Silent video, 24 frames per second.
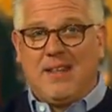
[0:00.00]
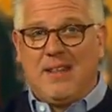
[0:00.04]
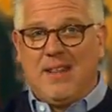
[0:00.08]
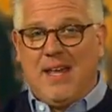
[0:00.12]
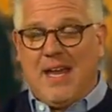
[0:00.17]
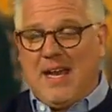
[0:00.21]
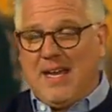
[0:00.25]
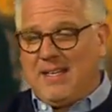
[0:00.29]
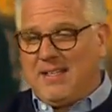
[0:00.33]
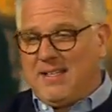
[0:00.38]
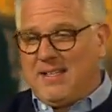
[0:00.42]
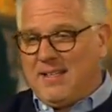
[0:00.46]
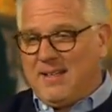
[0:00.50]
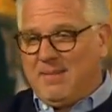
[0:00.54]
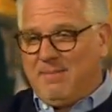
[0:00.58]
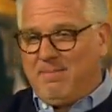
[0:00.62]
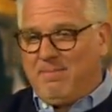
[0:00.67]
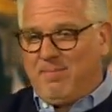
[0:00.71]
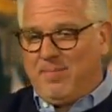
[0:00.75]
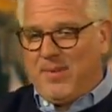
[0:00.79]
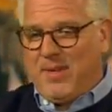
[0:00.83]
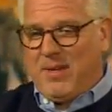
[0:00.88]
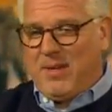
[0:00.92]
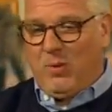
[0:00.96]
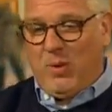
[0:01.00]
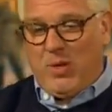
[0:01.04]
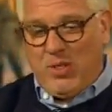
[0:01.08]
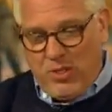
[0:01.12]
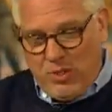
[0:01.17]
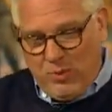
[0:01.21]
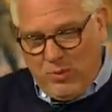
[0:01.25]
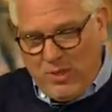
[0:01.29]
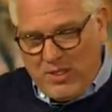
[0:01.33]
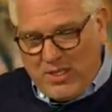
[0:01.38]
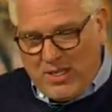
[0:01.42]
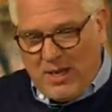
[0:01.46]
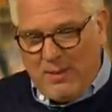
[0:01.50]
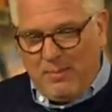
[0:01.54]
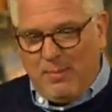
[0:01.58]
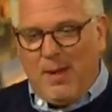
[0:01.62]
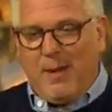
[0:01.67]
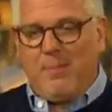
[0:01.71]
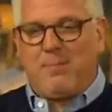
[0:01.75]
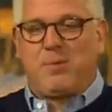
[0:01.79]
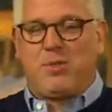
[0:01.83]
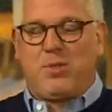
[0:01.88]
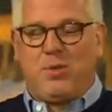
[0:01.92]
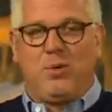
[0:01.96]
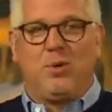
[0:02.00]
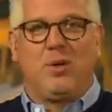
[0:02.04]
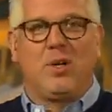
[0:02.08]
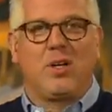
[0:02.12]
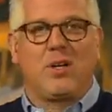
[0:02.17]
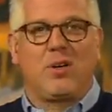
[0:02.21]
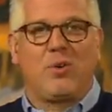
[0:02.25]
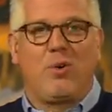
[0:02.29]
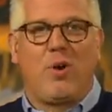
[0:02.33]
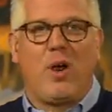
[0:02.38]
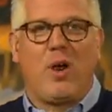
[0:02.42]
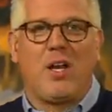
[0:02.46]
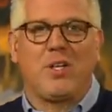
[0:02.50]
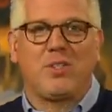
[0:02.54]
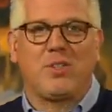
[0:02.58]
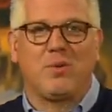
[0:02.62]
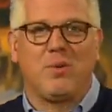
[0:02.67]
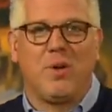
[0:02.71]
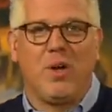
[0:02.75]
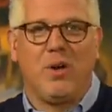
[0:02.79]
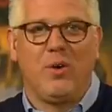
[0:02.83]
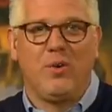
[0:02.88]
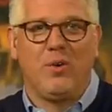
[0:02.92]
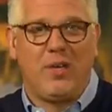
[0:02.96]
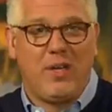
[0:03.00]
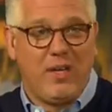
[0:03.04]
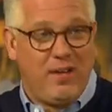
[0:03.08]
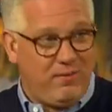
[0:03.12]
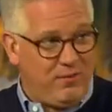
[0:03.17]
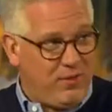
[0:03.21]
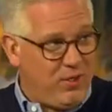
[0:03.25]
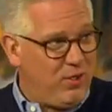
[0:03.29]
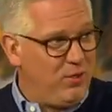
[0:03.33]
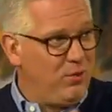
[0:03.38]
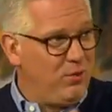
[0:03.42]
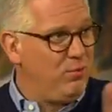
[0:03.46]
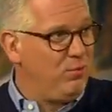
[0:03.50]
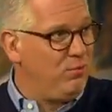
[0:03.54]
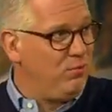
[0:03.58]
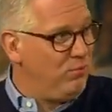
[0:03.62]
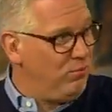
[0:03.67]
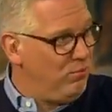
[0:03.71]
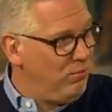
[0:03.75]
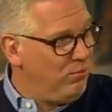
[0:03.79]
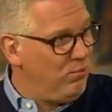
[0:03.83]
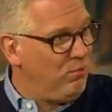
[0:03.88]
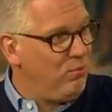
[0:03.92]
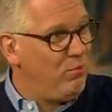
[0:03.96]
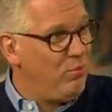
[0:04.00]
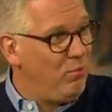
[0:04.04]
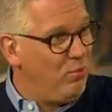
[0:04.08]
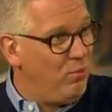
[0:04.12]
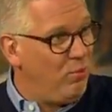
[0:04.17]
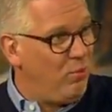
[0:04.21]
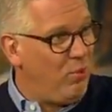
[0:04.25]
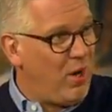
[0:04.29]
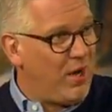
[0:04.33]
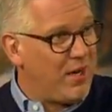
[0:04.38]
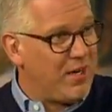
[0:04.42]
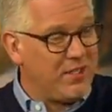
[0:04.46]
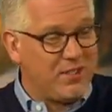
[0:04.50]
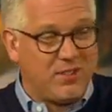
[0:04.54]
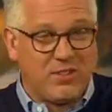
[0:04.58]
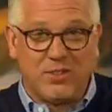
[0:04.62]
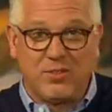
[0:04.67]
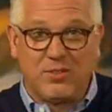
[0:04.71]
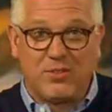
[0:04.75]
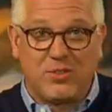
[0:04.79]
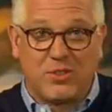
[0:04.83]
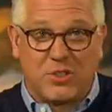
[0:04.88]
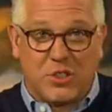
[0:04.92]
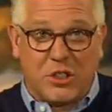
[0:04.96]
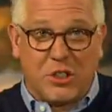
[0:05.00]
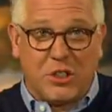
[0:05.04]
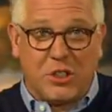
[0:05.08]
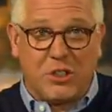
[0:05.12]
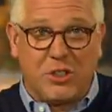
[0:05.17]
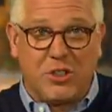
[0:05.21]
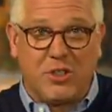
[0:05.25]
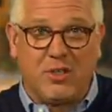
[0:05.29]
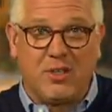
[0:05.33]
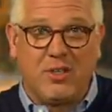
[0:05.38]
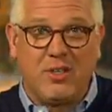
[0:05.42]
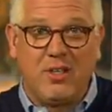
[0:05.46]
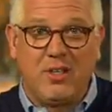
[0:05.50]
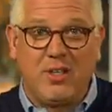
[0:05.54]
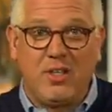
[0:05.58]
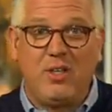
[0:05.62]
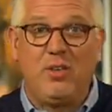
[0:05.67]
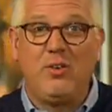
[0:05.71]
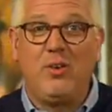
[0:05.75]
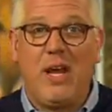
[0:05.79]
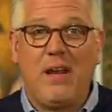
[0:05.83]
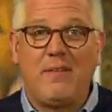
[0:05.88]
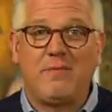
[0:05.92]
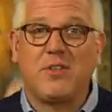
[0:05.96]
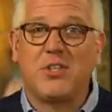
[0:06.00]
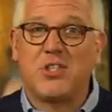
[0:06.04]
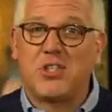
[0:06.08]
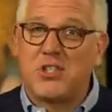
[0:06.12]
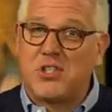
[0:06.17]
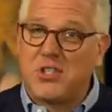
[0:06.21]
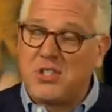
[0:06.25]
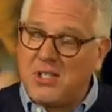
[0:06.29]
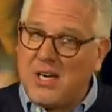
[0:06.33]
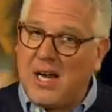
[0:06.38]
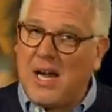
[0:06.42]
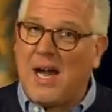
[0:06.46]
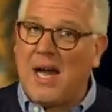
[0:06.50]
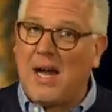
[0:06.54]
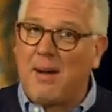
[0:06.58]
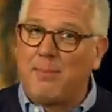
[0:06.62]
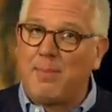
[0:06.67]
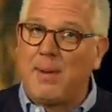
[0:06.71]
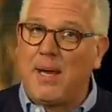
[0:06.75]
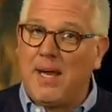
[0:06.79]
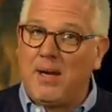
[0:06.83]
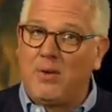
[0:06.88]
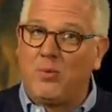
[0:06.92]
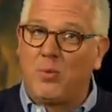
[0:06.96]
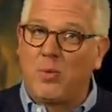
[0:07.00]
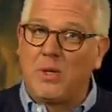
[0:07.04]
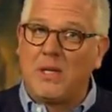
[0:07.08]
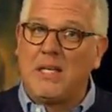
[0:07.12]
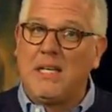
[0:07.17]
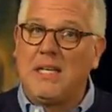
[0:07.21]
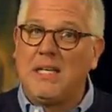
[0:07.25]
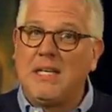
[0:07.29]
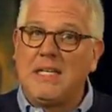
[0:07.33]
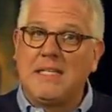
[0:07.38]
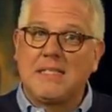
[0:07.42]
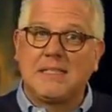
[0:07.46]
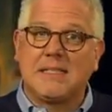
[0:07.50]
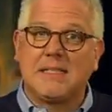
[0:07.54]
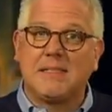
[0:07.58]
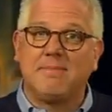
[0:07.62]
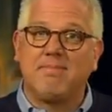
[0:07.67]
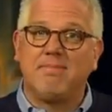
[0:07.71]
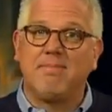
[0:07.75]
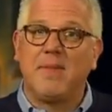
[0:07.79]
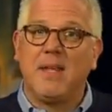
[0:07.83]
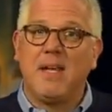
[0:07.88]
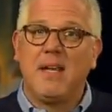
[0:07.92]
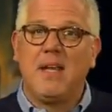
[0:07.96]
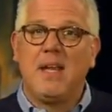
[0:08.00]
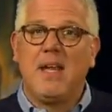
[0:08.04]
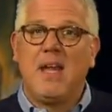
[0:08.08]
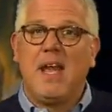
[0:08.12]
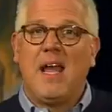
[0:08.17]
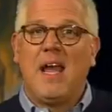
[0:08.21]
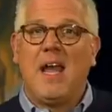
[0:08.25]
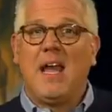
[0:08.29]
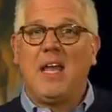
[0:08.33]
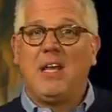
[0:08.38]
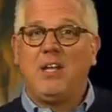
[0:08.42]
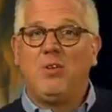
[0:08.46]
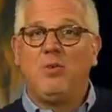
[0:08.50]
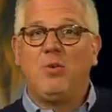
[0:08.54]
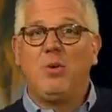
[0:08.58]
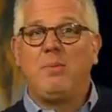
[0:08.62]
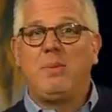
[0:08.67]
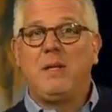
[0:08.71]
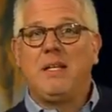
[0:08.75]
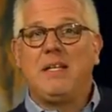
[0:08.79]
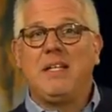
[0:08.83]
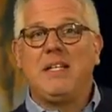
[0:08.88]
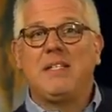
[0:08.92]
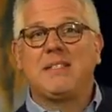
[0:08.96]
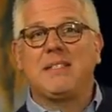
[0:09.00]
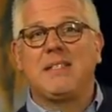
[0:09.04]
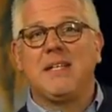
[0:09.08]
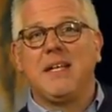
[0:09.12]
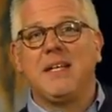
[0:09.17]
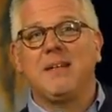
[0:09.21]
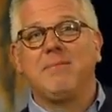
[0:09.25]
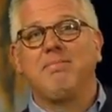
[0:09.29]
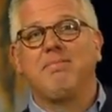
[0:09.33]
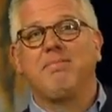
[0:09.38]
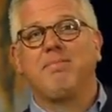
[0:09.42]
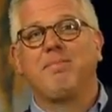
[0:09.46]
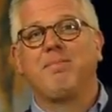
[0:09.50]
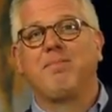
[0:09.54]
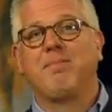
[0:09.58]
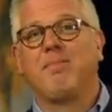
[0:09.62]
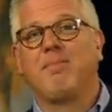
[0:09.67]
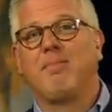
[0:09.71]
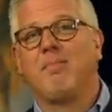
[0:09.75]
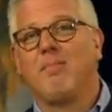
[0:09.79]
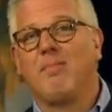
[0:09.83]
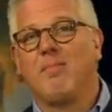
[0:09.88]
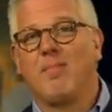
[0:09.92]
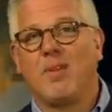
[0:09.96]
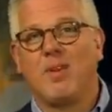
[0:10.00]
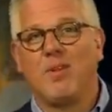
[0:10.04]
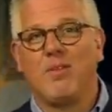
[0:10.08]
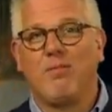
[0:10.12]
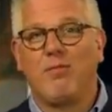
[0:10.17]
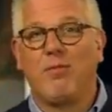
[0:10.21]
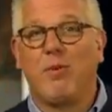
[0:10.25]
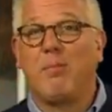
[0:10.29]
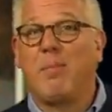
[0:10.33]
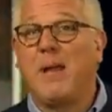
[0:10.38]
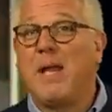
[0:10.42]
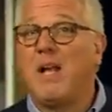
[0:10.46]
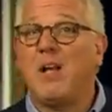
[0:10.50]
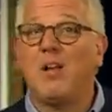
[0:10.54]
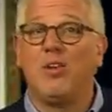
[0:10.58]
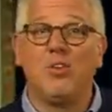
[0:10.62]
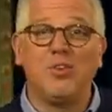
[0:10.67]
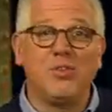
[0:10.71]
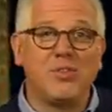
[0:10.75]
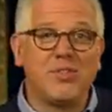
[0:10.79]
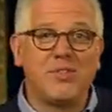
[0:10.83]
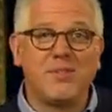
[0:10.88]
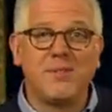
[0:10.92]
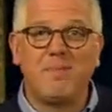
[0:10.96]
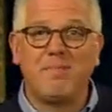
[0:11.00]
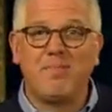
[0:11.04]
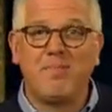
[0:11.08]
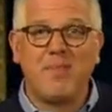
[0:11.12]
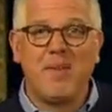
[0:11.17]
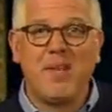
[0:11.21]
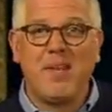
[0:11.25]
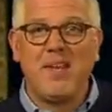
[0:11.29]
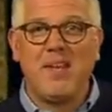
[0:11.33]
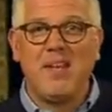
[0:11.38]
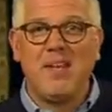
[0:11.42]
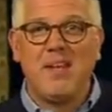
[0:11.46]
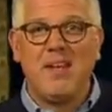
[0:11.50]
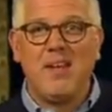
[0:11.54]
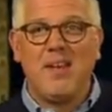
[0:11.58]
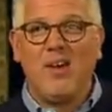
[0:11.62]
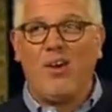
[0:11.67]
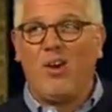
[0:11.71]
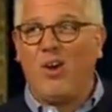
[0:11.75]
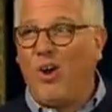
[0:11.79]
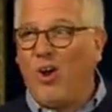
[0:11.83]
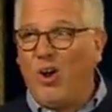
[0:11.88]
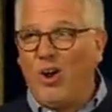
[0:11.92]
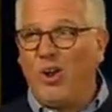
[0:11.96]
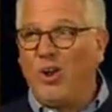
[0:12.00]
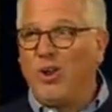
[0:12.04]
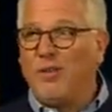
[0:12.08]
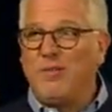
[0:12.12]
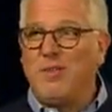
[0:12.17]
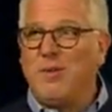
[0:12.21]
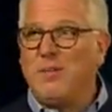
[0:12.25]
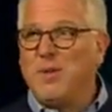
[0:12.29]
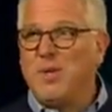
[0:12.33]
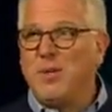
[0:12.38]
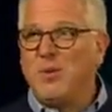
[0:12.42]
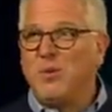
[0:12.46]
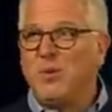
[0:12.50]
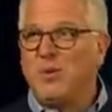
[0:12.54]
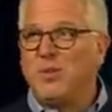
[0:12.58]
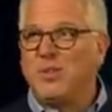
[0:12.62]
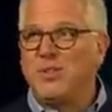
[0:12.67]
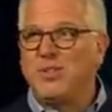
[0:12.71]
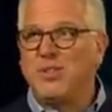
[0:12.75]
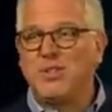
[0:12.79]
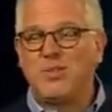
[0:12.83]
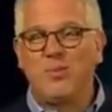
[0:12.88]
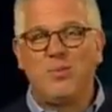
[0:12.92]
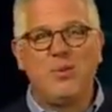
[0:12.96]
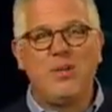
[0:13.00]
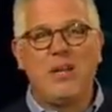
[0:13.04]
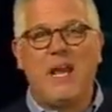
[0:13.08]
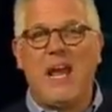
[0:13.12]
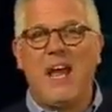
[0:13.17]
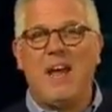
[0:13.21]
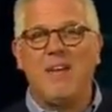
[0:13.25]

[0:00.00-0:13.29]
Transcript: that when you would come up to a crossroad, if you wanted to turn, you'd have to stop and really listen. And you would be listening for bells. All of the mules would